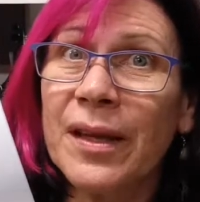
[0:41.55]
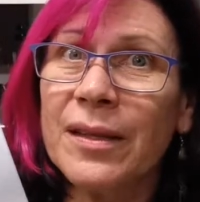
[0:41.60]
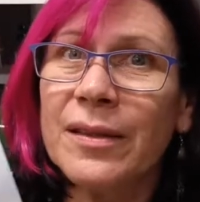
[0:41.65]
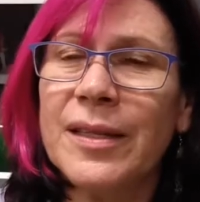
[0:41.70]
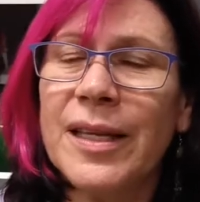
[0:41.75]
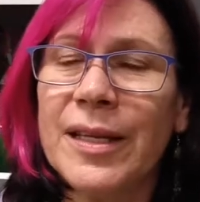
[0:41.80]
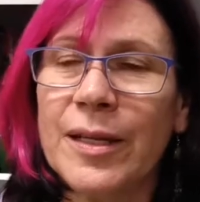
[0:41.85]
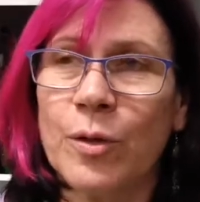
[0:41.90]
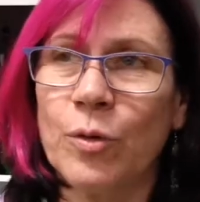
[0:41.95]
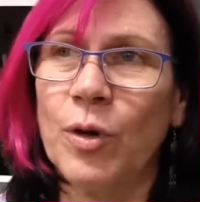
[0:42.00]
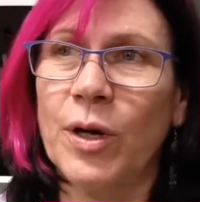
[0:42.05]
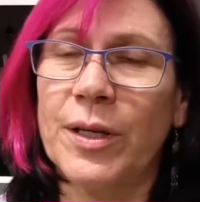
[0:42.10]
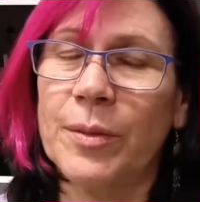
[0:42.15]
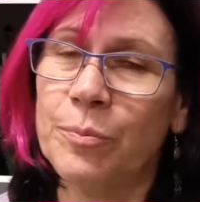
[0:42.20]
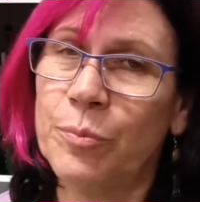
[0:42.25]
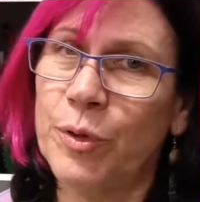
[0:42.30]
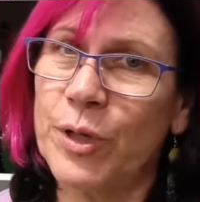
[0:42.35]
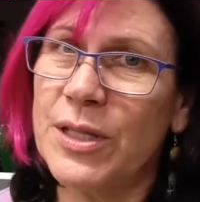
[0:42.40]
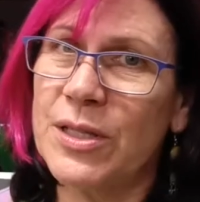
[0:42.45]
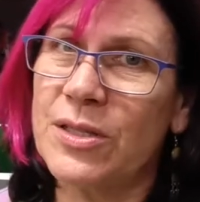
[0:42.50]
They're quite
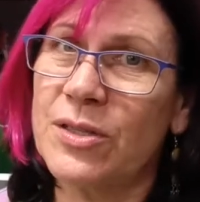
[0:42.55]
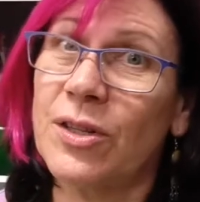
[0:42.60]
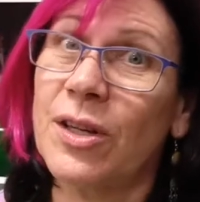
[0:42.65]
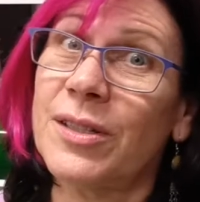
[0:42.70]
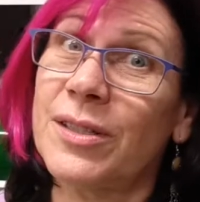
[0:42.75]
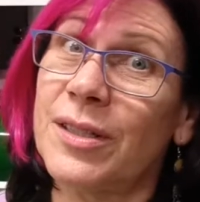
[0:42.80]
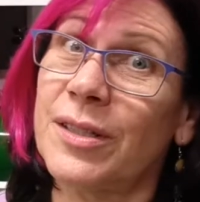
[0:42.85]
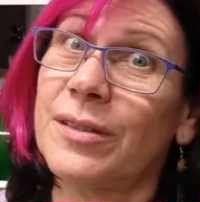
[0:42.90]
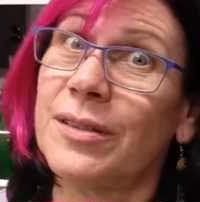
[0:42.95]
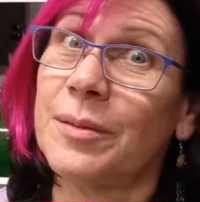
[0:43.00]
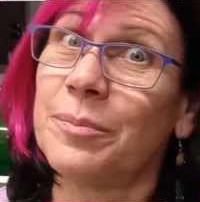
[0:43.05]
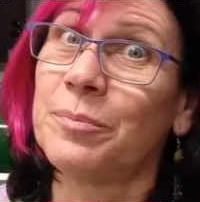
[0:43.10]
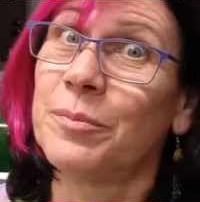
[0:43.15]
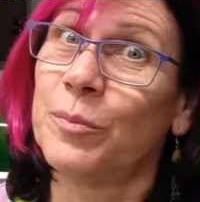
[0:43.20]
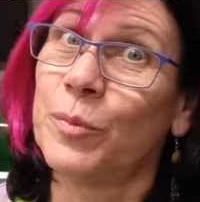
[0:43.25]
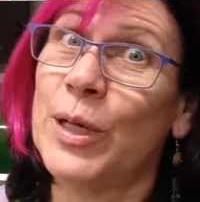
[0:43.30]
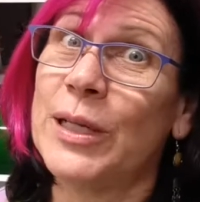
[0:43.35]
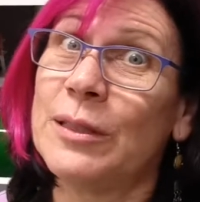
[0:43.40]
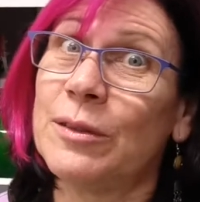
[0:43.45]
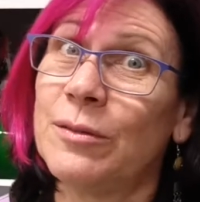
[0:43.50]
impressed. I tell them,
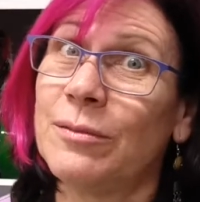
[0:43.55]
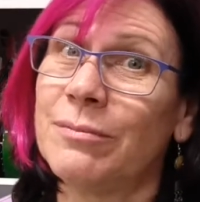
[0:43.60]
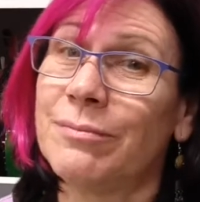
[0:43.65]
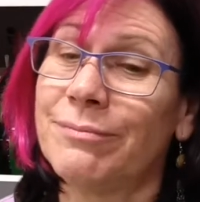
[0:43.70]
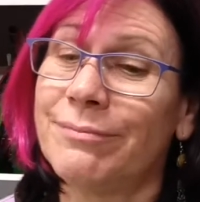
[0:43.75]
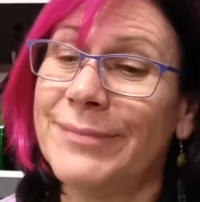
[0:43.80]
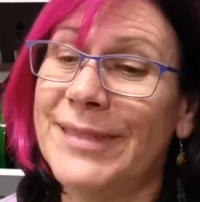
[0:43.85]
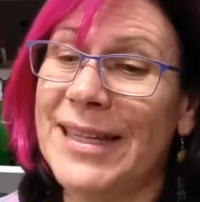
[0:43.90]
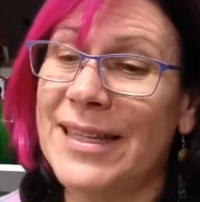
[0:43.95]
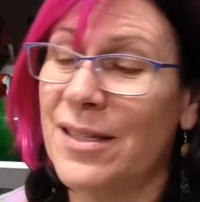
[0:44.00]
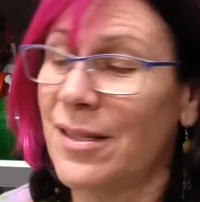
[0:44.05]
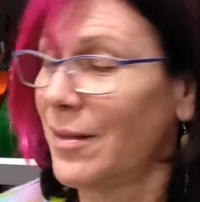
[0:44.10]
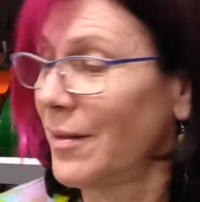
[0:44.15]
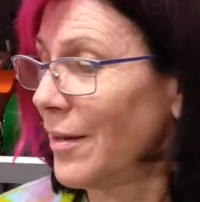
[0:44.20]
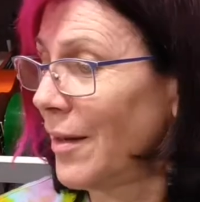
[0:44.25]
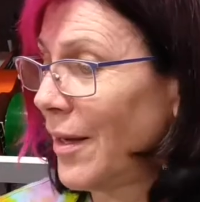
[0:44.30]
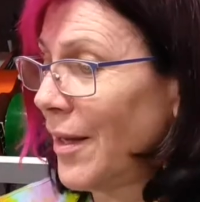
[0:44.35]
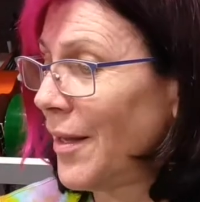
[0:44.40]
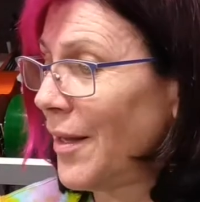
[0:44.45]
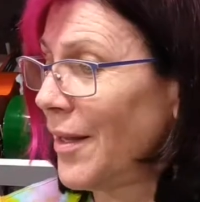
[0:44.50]
well, yeah,
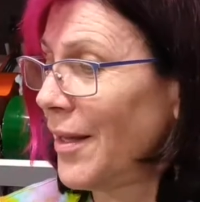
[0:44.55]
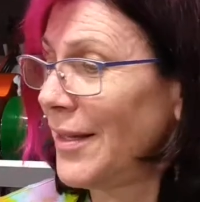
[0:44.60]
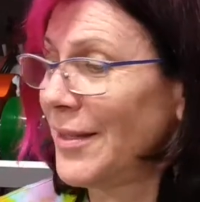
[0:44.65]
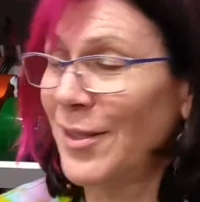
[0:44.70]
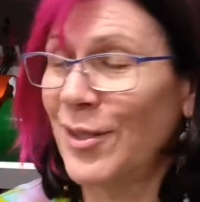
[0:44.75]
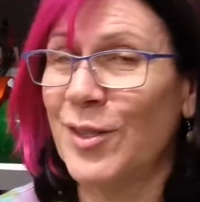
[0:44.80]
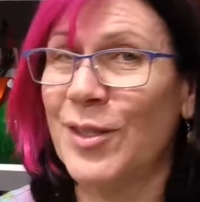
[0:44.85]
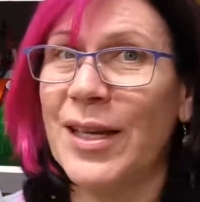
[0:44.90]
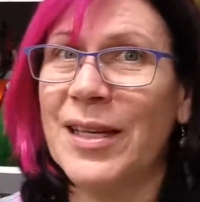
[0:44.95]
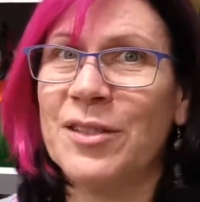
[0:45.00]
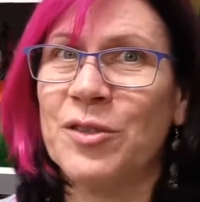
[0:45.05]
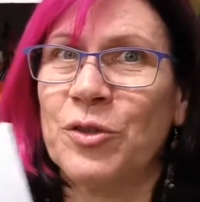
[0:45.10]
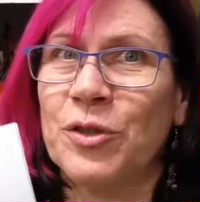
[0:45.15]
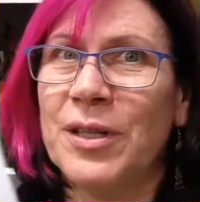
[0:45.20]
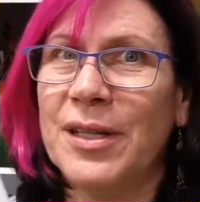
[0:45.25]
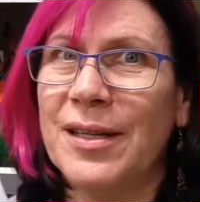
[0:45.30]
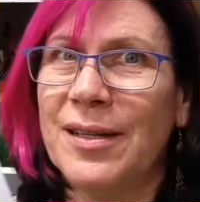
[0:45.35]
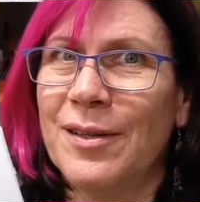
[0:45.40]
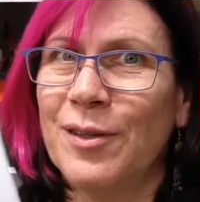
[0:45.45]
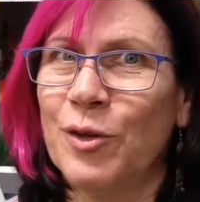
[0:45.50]
it's
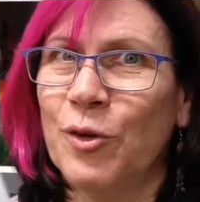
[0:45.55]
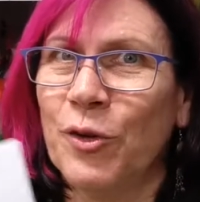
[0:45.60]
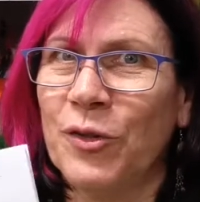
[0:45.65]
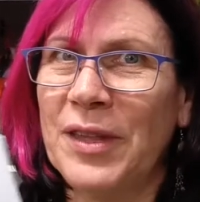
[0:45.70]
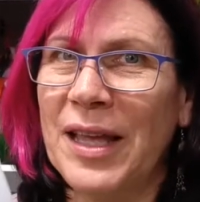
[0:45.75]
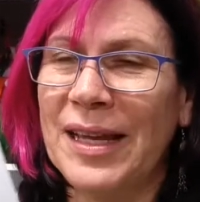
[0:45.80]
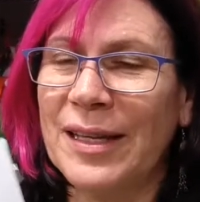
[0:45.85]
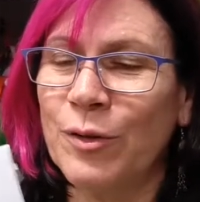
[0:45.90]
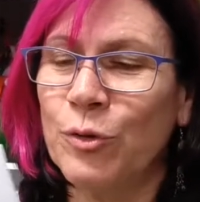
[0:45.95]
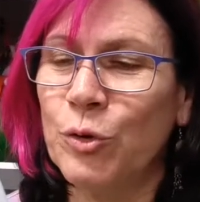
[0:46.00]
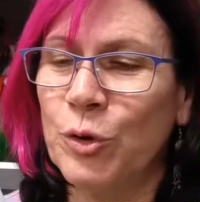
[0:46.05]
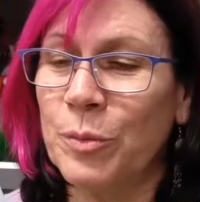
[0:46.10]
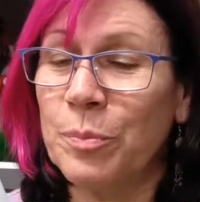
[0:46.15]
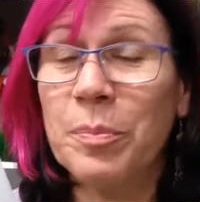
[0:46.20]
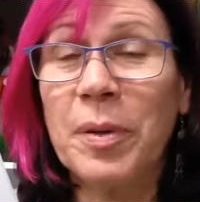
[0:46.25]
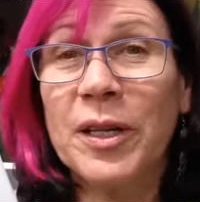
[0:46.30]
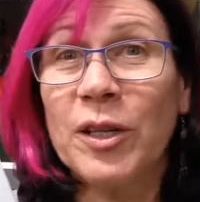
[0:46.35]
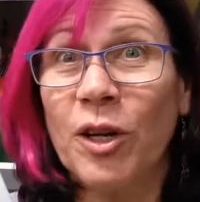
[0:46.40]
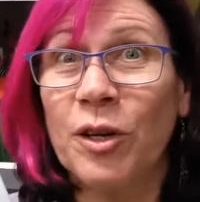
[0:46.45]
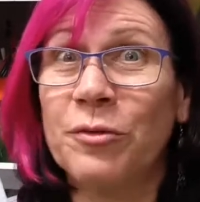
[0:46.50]
actually not that good,
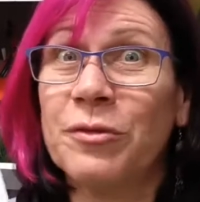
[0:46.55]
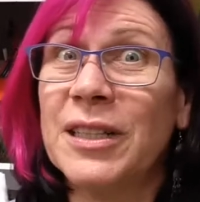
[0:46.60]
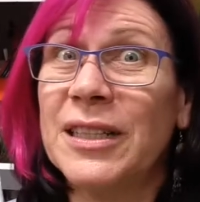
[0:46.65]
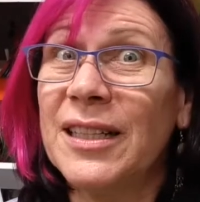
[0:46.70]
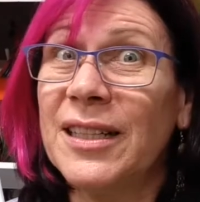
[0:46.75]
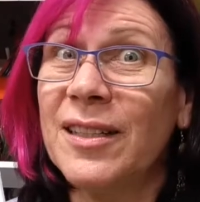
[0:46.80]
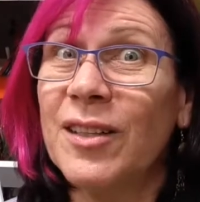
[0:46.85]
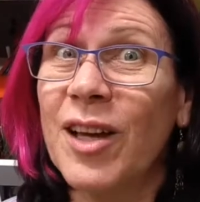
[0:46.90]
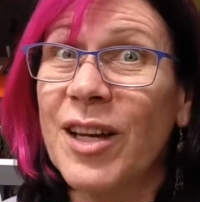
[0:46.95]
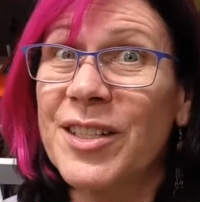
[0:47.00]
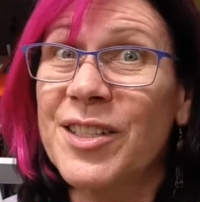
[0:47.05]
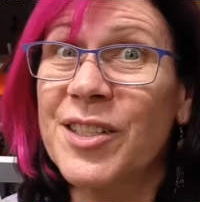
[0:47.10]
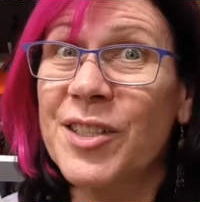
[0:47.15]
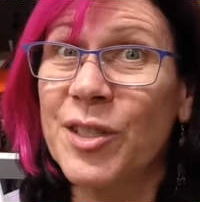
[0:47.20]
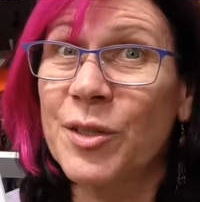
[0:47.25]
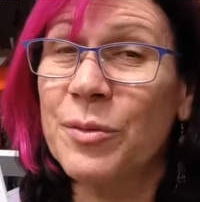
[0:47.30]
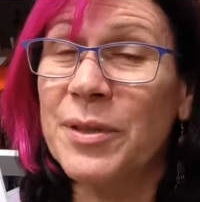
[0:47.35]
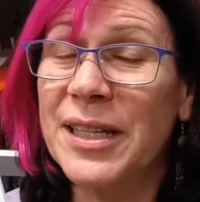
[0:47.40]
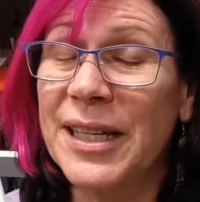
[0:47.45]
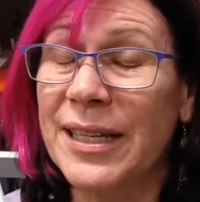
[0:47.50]
but I really liked
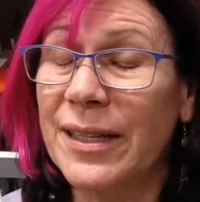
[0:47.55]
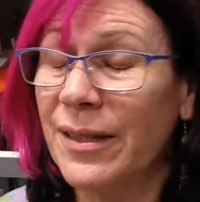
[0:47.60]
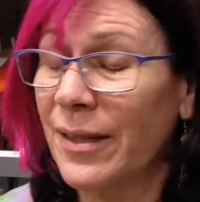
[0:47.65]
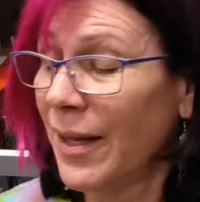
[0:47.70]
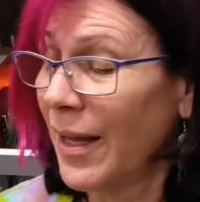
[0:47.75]
doing it.